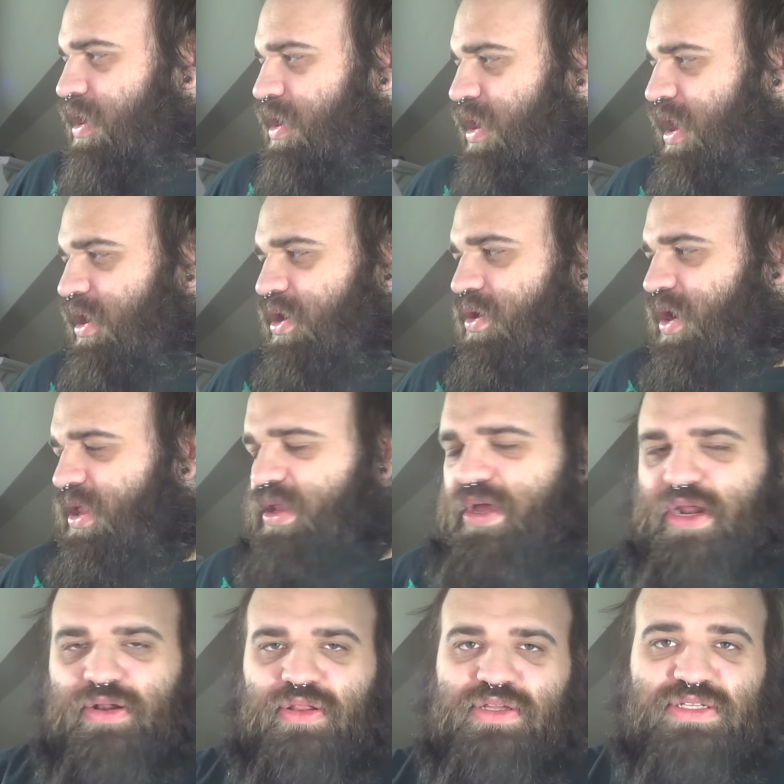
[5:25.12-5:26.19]
I don't know, I
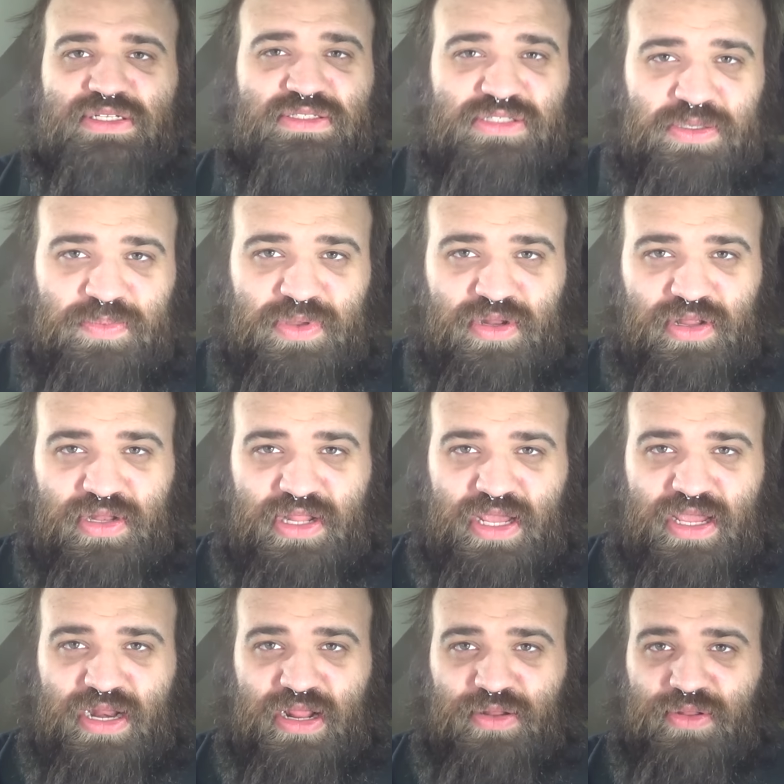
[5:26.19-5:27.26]
don't like to sleep in all
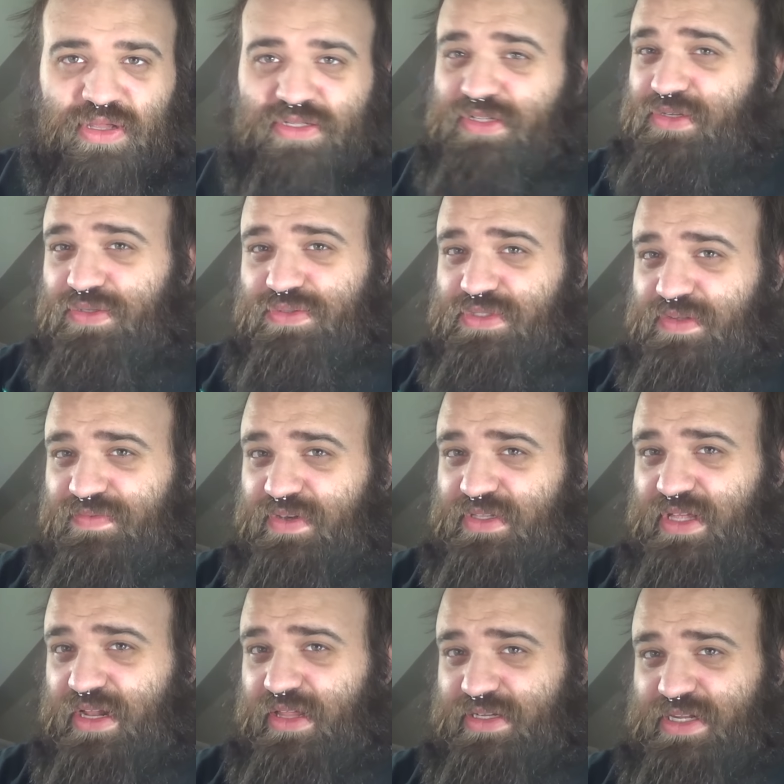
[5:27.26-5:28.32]
day, and I don't like to do stuff like
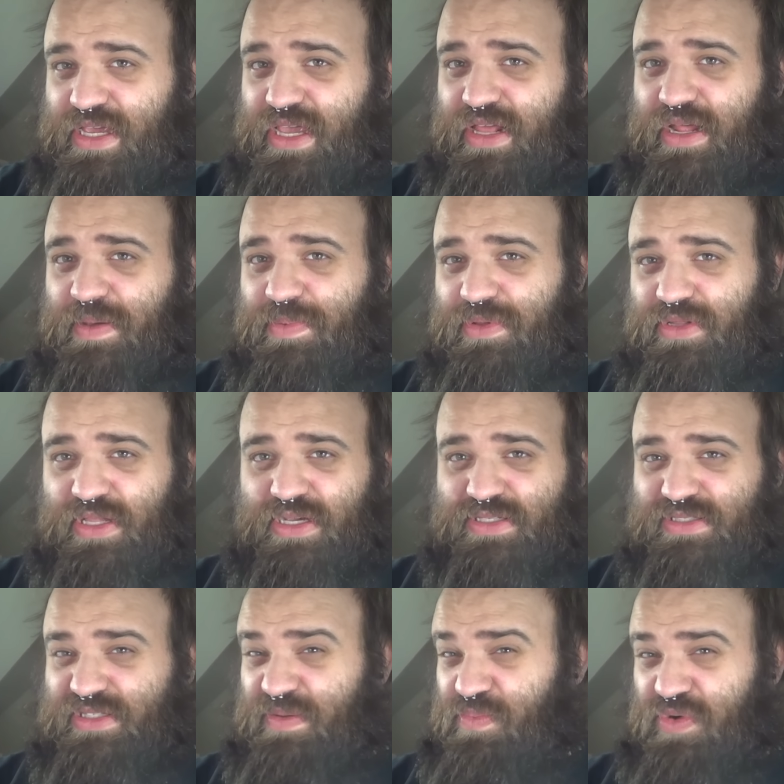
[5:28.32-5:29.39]
that. I like to get up at like a
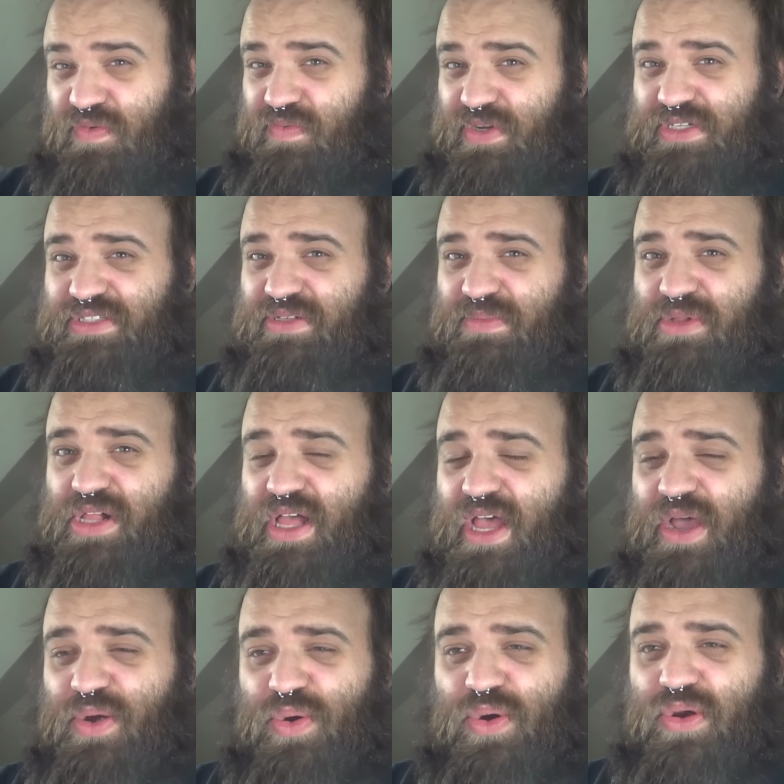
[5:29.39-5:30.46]
somewhat reasonable
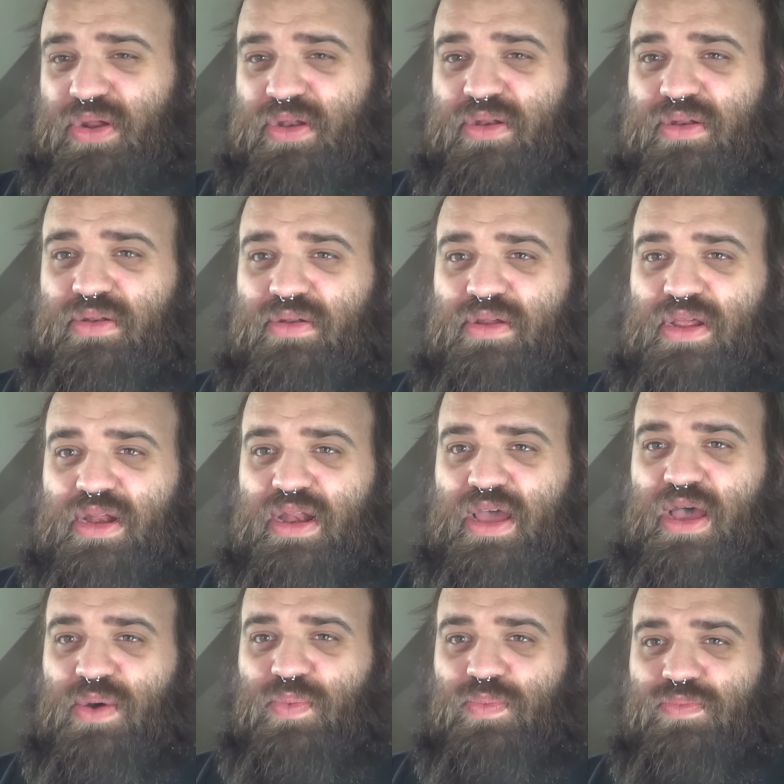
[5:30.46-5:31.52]
hour and
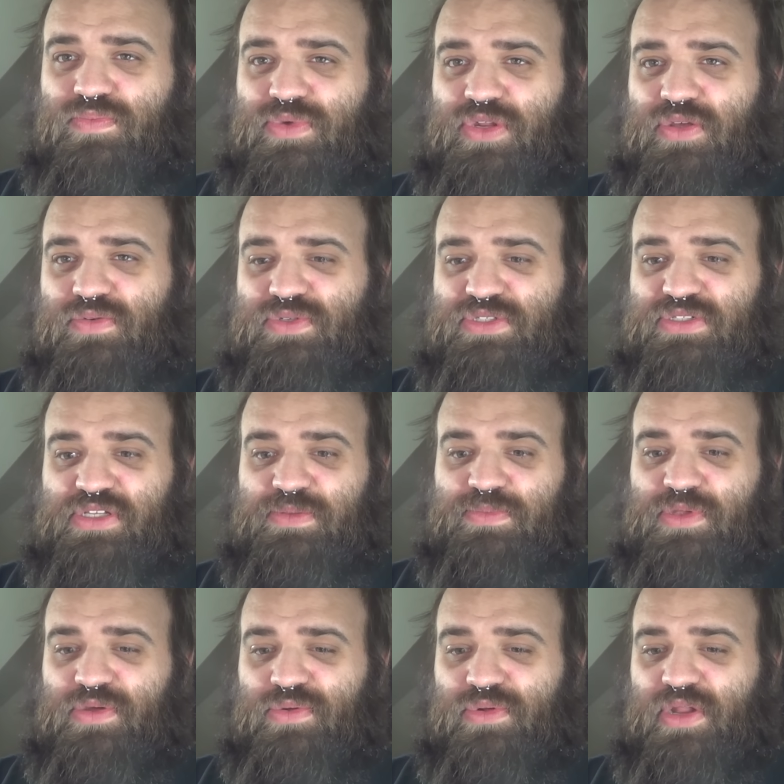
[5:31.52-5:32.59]
not, sleep
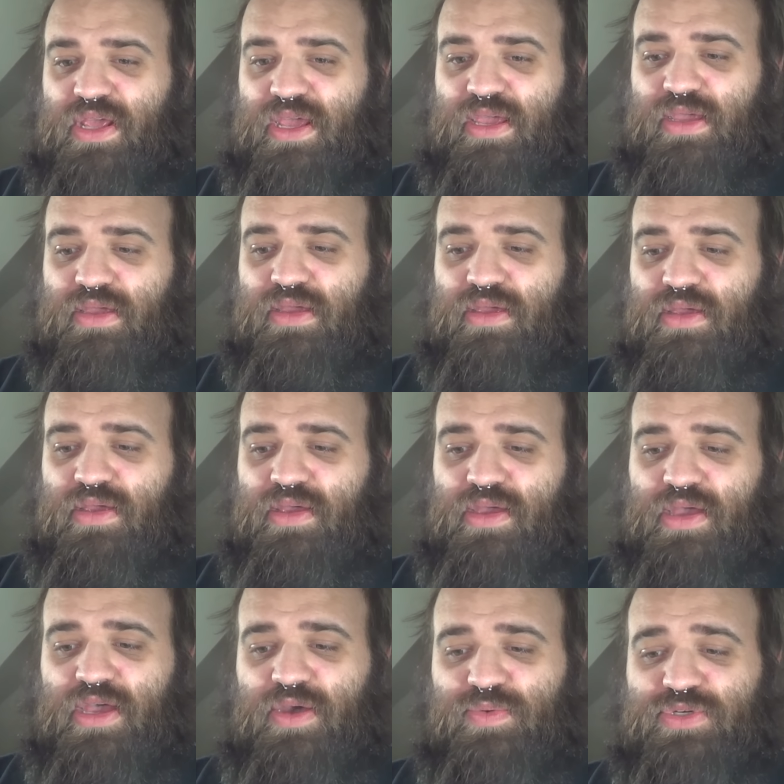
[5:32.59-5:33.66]
the whole day.
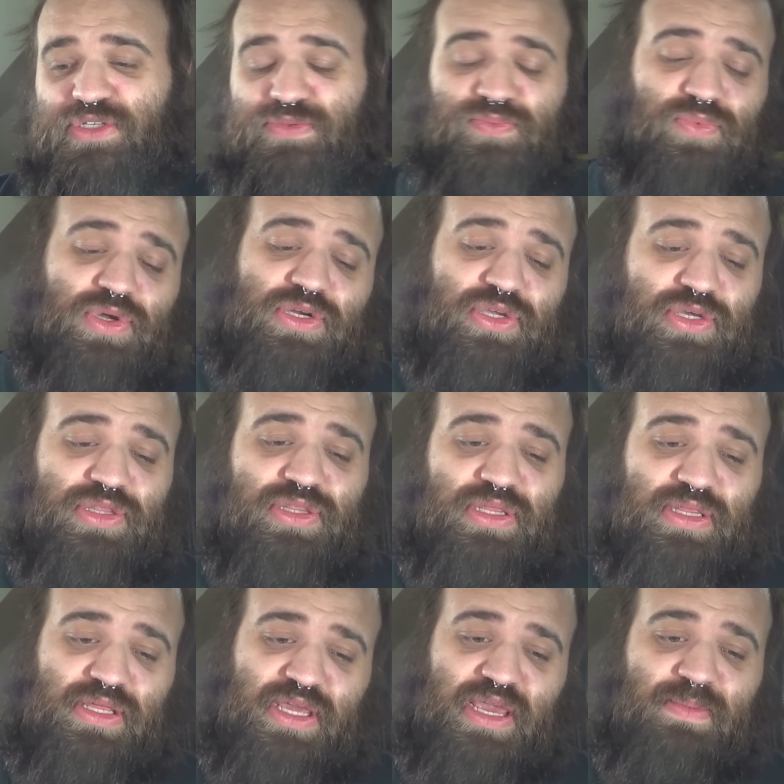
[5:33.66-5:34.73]
Which is one good
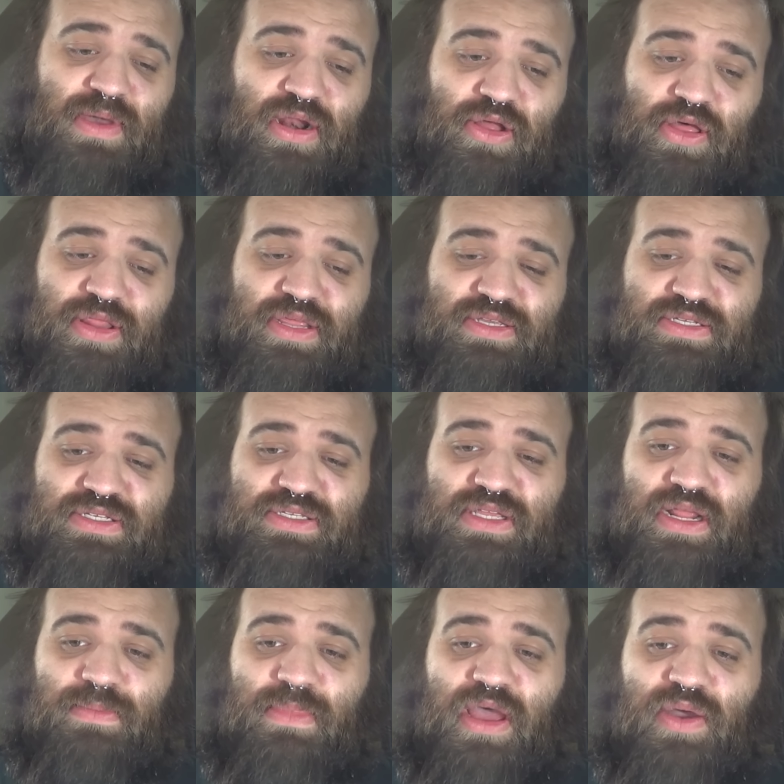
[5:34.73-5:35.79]
thing that came out of all this, is that
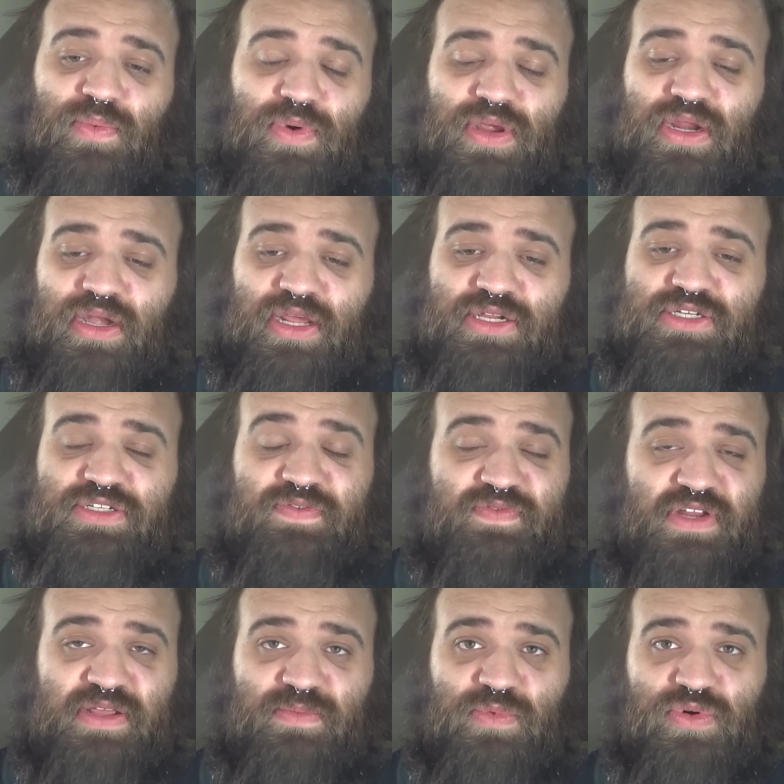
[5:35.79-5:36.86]
I'm not working night shift
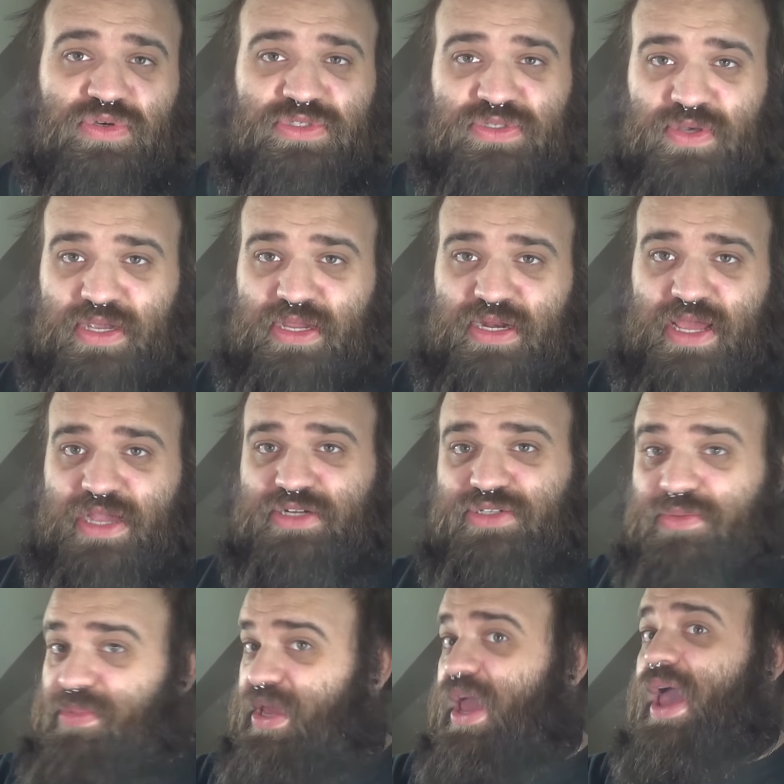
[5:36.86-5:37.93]
anymore, so I can
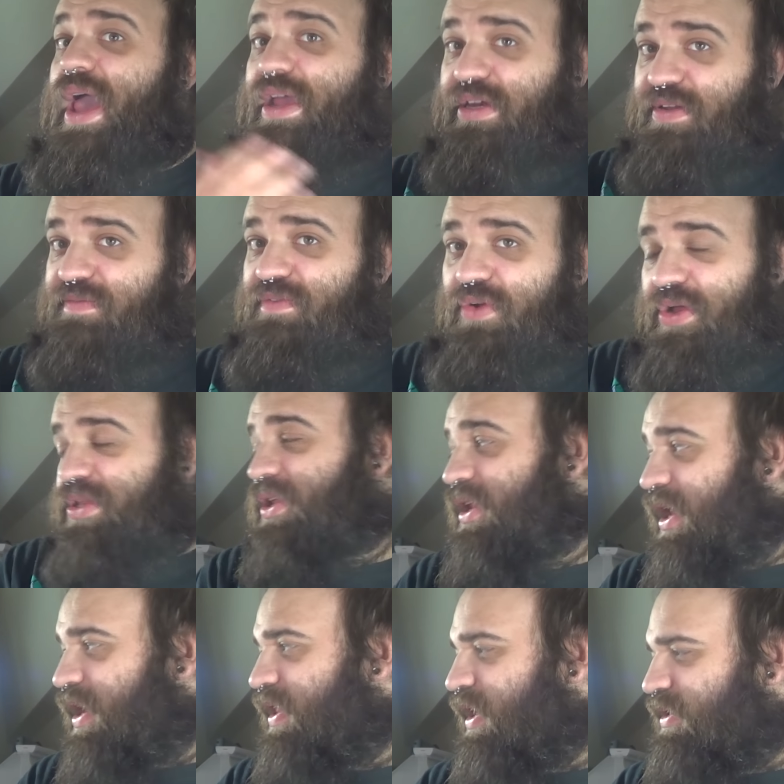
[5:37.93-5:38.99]
actually be active during the
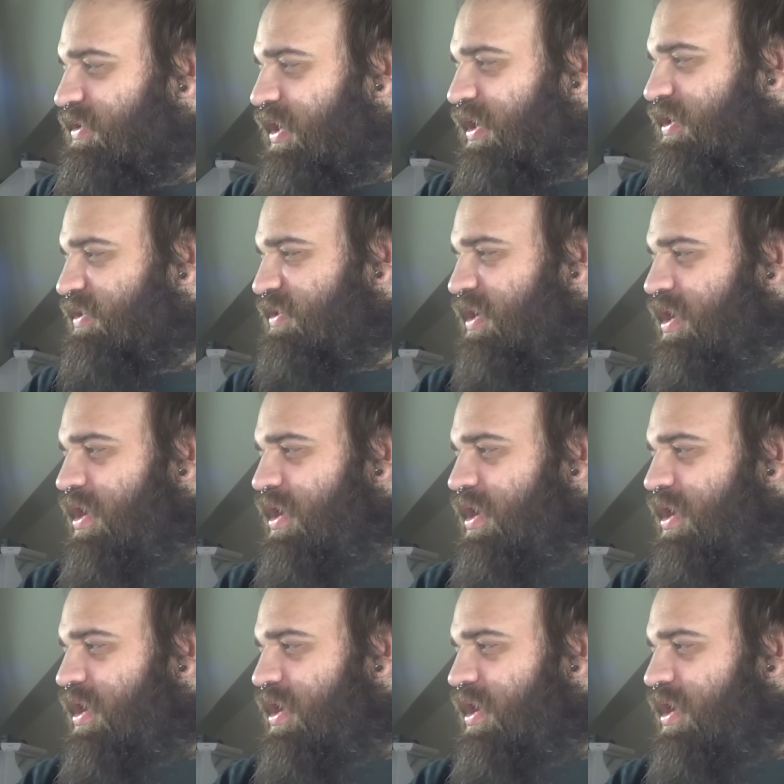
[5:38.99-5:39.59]
day. That's nice.